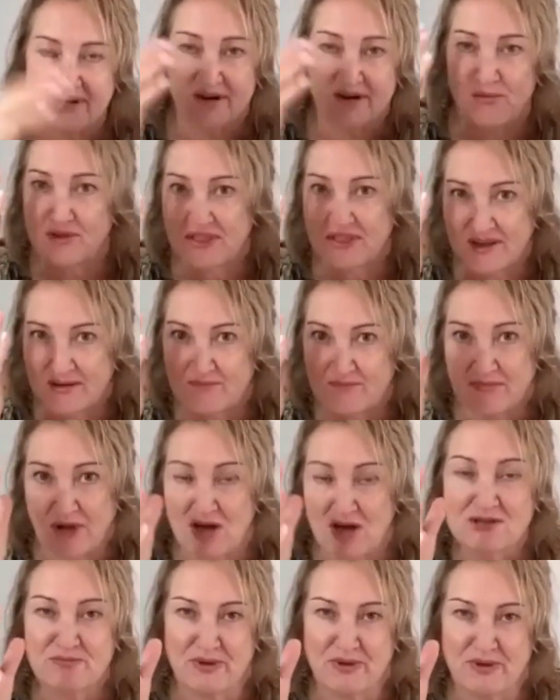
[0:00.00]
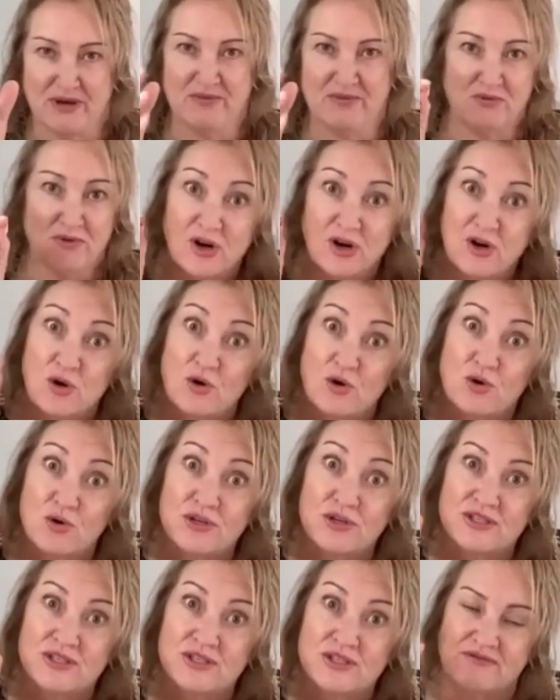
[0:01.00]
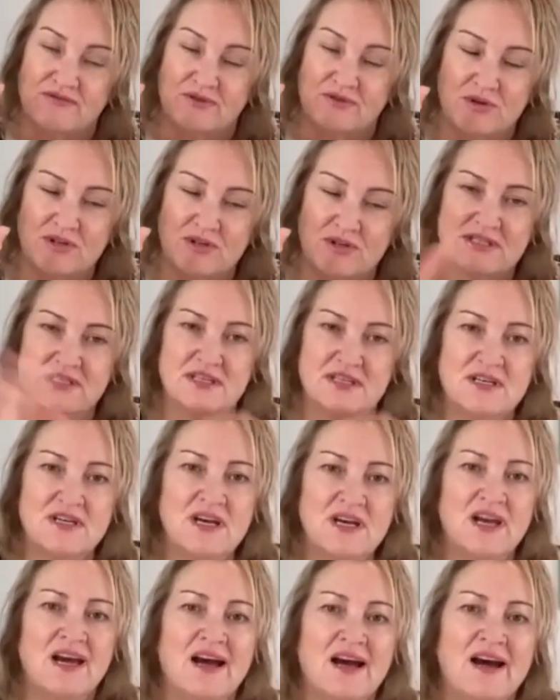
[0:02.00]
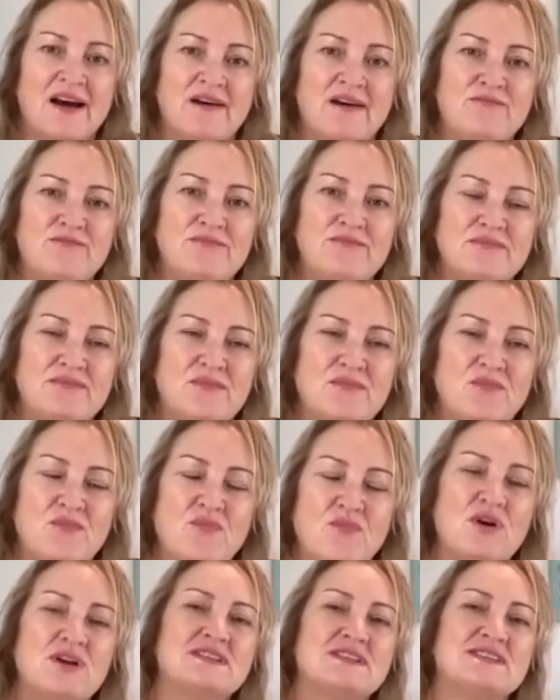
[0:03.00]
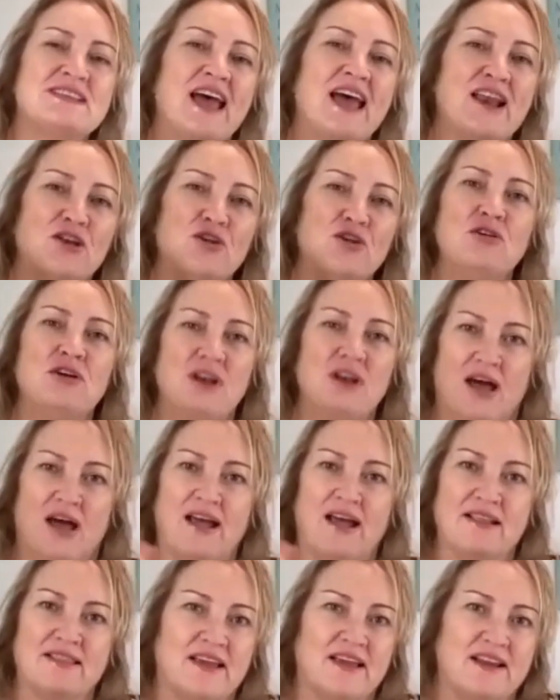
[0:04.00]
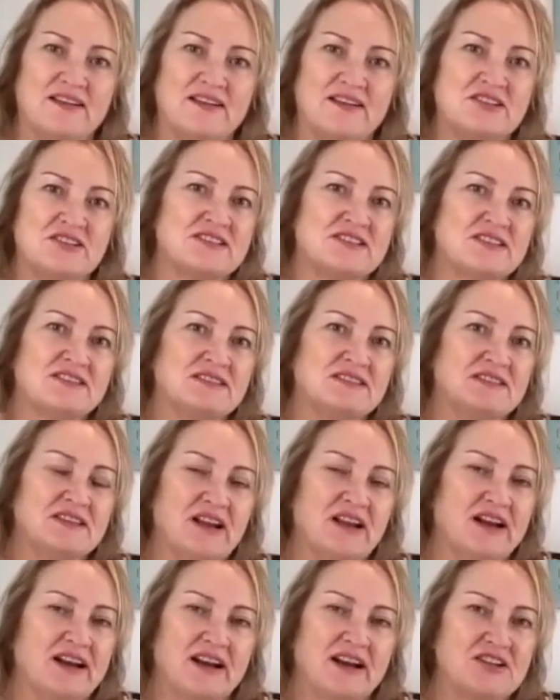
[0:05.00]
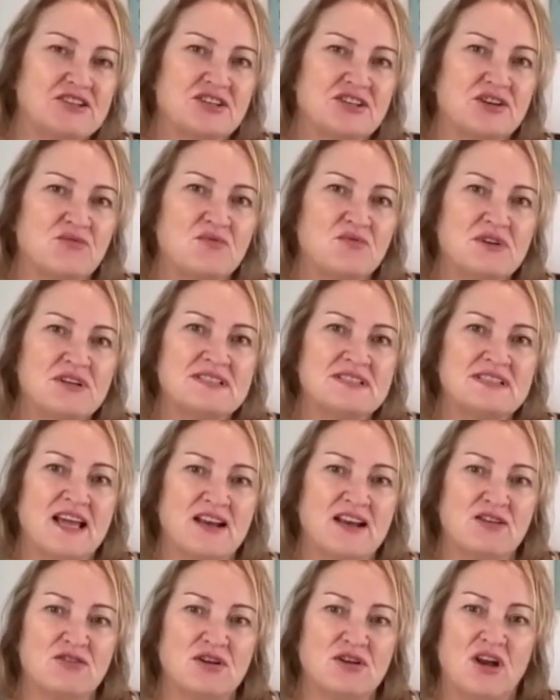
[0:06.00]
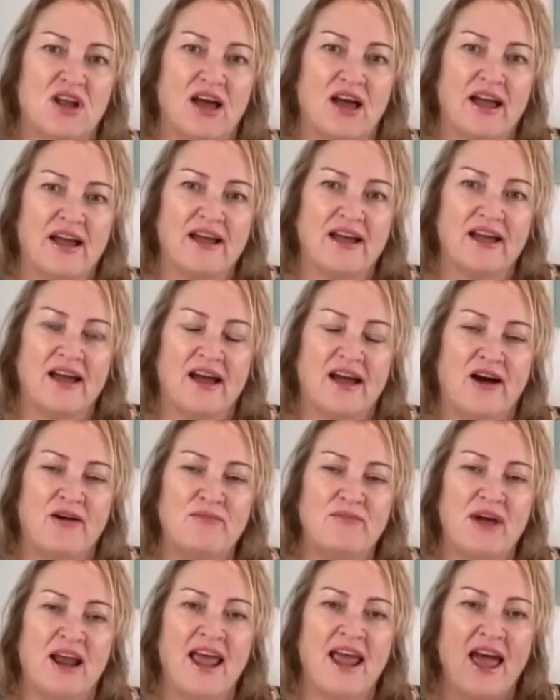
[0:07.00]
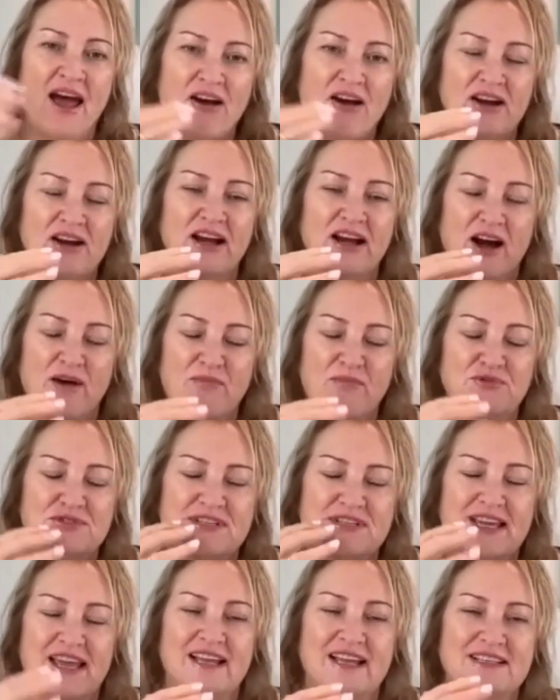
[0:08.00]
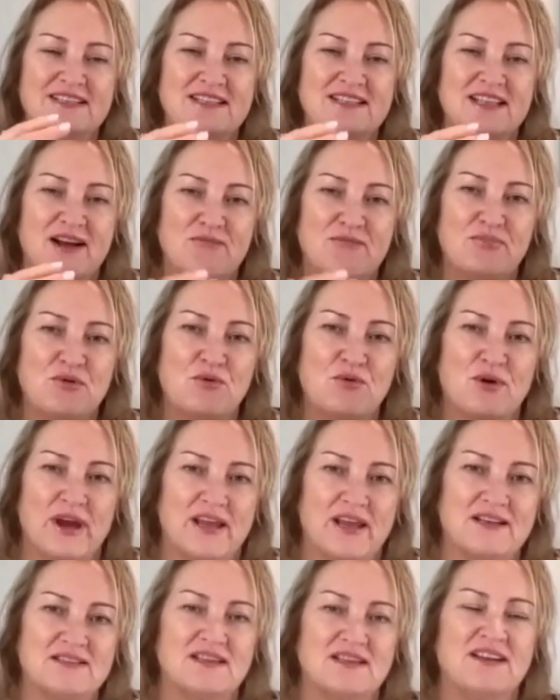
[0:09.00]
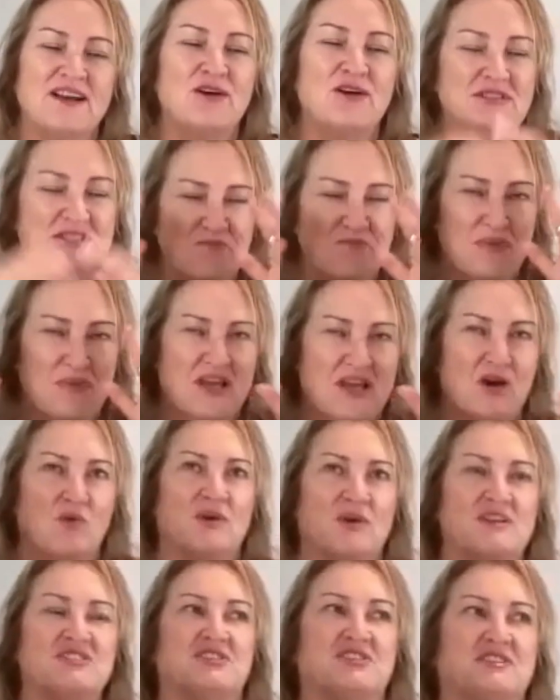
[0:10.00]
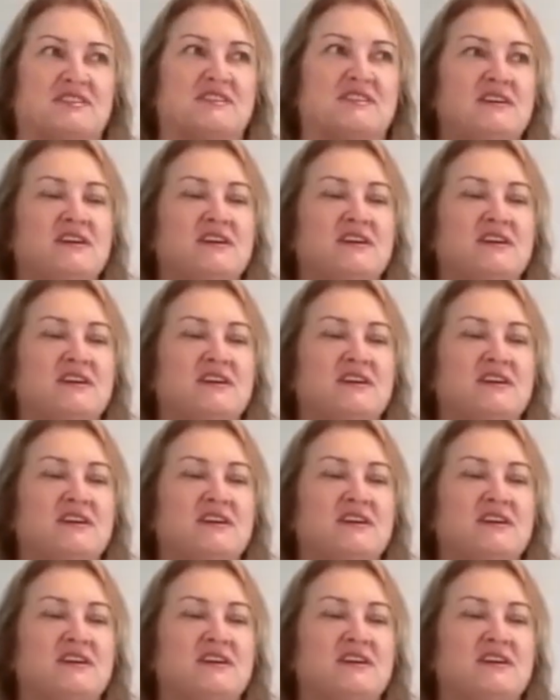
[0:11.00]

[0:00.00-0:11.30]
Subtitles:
I would think most people want a good divorce. What does that look like then? Just in a nutshell, what does that look like? And how can couples get to that point? I know it's a big question.